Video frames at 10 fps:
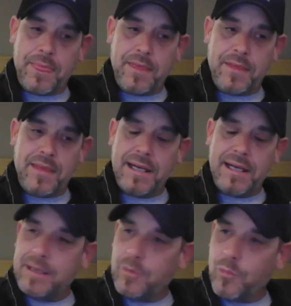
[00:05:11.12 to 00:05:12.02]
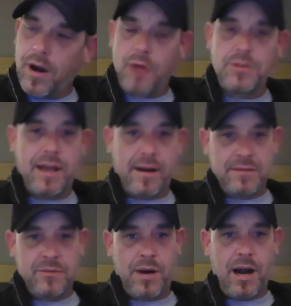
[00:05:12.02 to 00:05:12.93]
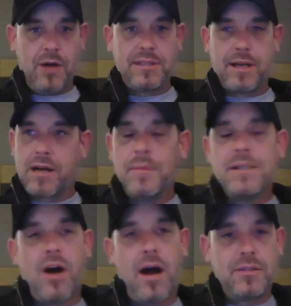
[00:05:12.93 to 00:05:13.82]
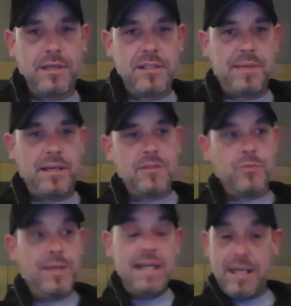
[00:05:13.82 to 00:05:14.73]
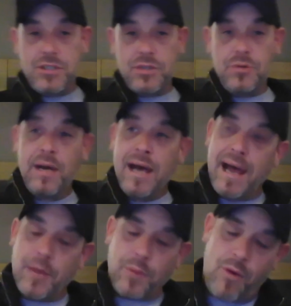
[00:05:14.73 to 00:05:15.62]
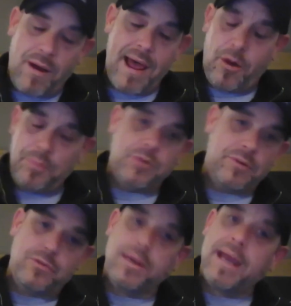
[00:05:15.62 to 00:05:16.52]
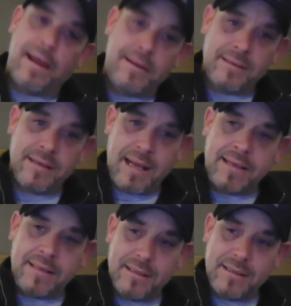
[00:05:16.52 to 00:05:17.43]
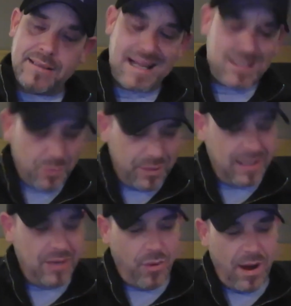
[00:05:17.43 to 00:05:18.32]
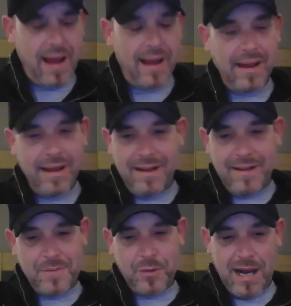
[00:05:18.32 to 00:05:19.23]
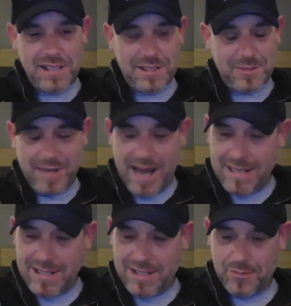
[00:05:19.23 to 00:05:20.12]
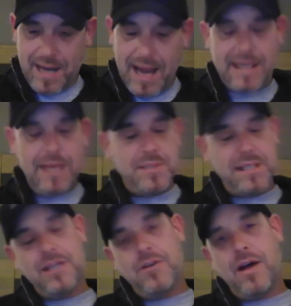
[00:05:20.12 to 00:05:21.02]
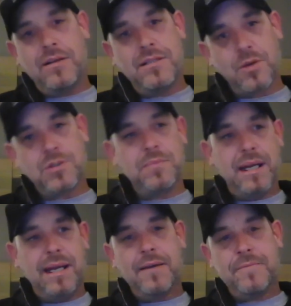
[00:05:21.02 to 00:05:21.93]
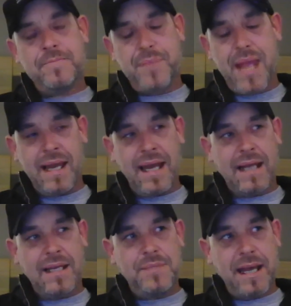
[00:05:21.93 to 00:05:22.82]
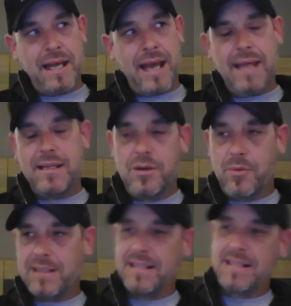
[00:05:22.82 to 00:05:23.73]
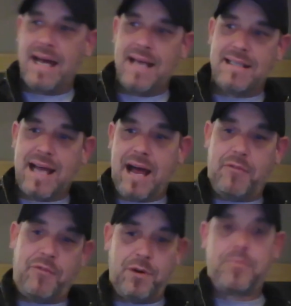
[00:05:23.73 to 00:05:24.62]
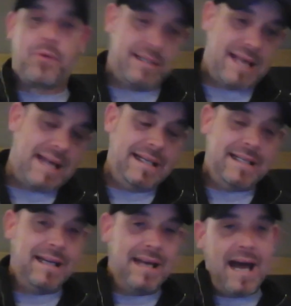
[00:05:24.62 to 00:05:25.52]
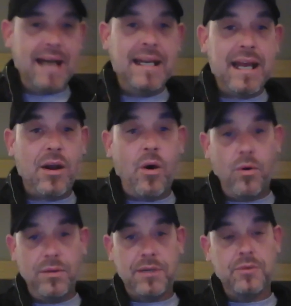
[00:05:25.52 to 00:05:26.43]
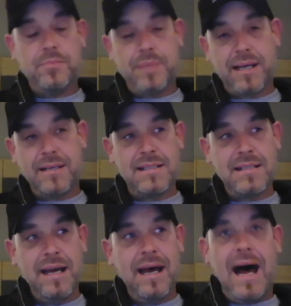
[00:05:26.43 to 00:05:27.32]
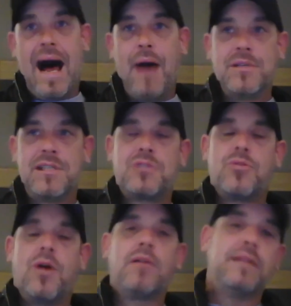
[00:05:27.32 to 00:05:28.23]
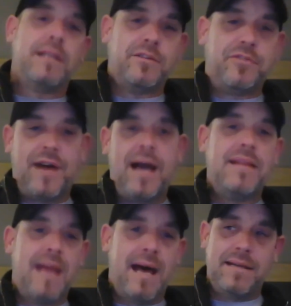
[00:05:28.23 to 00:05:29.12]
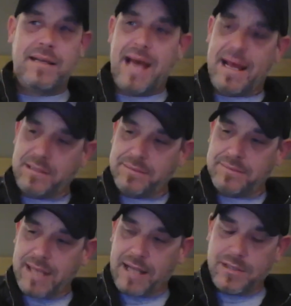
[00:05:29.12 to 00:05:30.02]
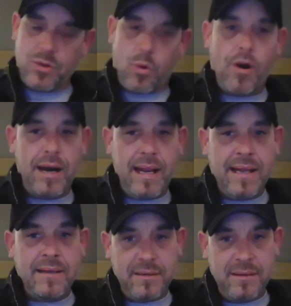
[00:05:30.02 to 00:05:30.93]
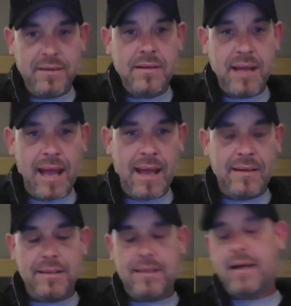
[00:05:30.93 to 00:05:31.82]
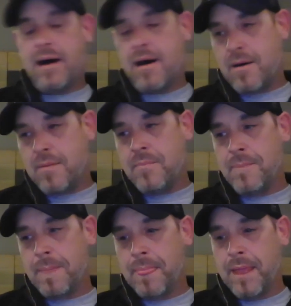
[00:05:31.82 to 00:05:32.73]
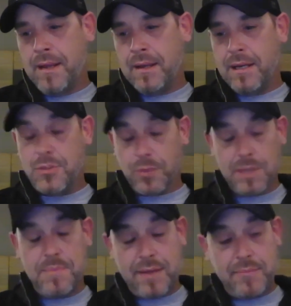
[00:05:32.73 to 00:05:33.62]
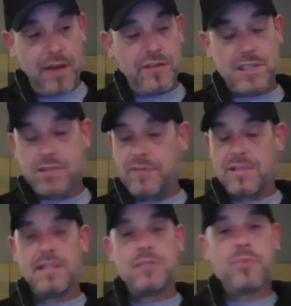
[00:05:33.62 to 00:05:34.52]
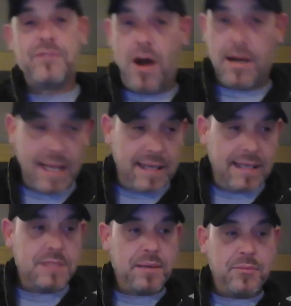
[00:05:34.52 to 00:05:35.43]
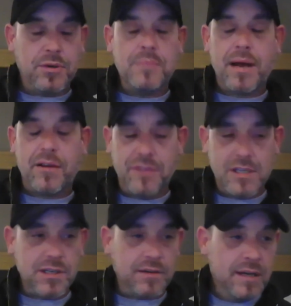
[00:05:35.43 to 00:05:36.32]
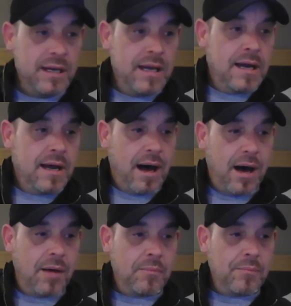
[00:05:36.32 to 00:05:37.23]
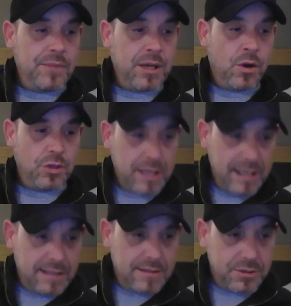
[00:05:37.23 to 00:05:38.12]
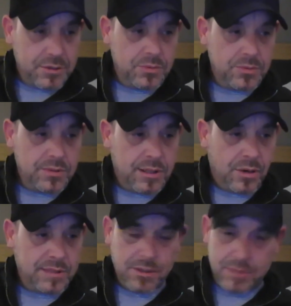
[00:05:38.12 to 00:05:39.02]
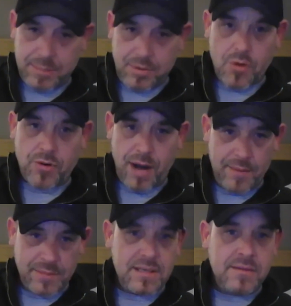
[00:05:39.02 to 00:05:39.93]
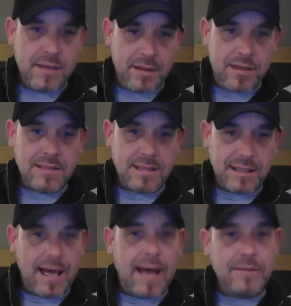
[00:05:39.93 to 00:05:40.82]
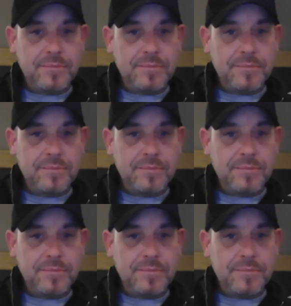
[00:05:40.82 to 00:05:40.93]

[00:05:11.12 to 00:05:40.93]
then we're out there. We're out there. Come and talk to us, because we need you and we want to help you if we can. And that's really why when I keep seeing you on social media, Andy, I keep saying, hey, you know what? This guy's got a footprint. I need to get a hold of you, because I was struggling to find that door in. And it's really been beneficial even since we've talked, Andy. It's been really beneficial, looking into, DoD programs and things like that.